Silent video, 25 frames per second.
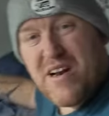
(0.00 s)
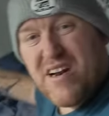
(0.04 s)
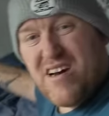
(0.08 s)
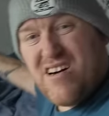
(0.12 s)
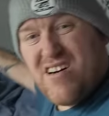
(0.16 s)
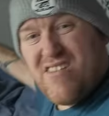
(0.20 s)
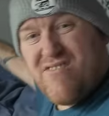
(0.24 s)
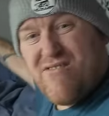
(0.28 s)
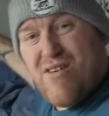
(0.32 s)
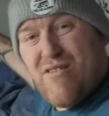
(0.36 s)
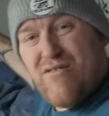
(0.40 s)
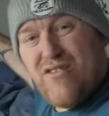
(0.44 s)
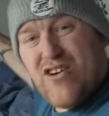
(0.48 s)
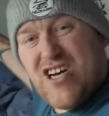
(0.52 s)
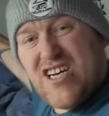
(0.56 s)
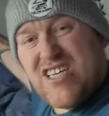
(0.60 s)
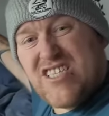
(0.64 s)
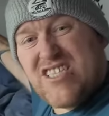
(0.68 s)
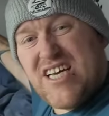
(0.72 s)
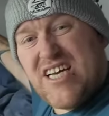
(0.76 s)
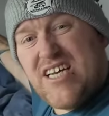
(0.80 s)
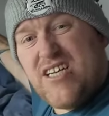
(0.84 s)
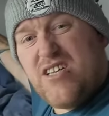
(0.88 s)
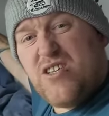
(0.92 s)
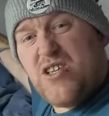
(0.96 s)
when I
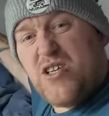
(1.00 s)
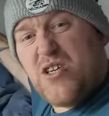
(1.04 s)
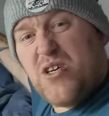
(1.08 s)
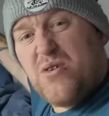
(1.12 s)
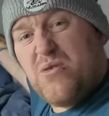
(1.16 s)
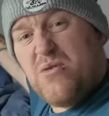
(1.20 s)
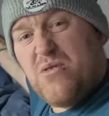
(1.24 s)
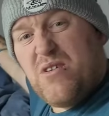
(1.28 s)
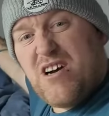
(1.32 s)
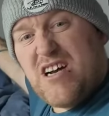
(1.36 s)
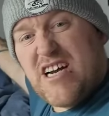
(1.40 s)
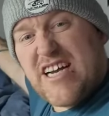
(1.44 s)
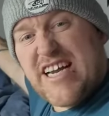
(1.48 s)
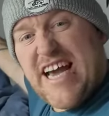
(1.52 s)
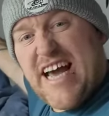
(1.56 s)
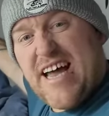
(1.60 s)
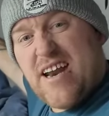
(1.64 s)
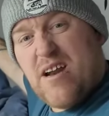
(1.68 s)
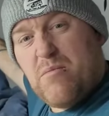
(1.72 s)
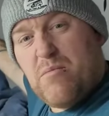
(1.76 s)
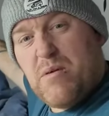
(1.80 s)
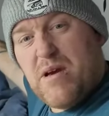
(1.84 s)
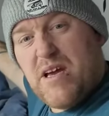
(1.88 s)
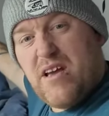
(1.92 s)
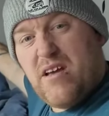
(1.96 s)
reversed it into a
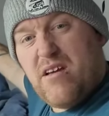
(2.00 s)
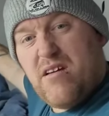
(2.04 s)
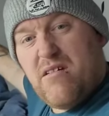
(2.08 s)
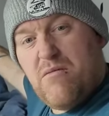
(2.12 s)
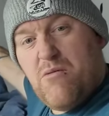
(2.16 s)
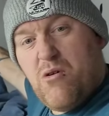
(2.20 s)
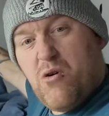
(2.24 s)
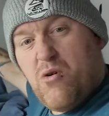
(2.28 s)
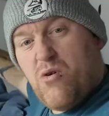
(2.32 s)
canopy